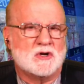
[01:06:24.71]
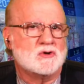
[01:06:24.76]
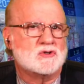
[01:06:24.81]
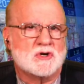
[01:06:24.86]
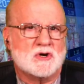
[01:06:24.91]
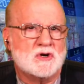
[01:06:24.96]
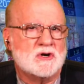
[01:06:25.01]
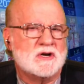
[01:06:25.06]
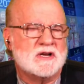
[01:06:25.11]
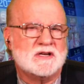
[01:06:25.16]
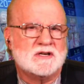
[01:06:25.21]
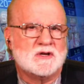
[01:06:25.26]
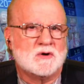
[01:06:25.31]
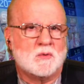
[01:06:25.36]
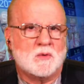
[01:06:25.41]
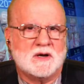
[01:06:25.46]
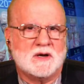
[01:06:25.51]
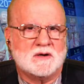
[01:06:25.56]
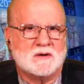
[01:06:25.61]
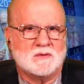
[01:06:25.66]
turn into
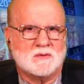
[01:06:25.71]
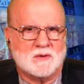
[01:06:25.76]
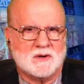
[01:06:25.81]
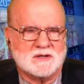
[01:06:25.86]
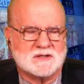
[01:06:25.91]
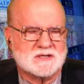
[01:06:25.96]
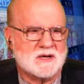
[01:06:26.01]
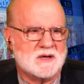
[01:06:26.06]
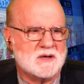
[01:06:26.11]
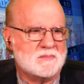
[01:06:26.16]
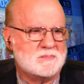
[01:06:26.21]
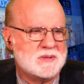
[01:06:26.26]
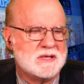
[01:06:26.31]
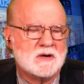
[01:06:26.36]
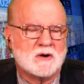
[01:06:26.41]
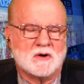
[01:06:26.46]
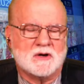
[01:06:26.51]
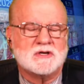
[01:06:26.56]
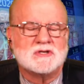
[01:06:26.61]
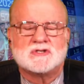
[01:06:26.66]
what
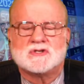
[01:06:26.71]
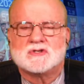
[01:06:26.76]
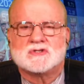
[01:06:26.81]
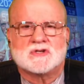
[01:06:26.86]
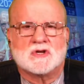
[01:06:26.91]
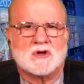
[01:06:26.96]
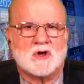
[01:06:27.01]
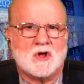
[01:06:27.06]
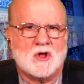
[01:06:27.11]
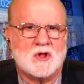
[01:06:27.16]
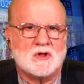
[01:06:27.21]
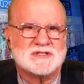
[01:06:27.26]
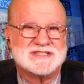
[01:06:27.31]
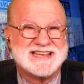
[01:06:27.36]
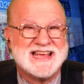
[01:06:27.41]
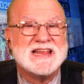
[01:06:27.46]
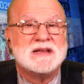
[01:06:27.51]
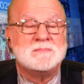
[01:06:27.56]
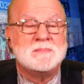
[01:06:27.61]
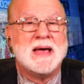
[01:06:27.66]
Peter Lynch used to call
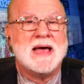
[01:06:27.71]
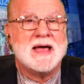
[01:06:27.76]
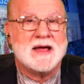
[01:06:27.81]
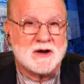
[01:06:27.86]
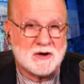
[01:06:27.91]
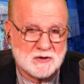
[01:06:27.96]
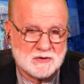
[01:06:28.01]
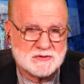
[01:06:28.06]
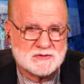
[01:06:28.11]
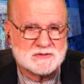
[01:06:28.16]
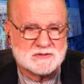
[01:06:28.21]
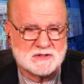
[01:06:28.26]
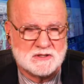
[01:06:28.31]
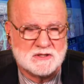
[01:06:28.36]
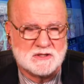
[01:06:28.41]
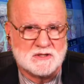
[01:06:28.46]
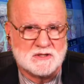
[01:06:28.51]
10 baggers.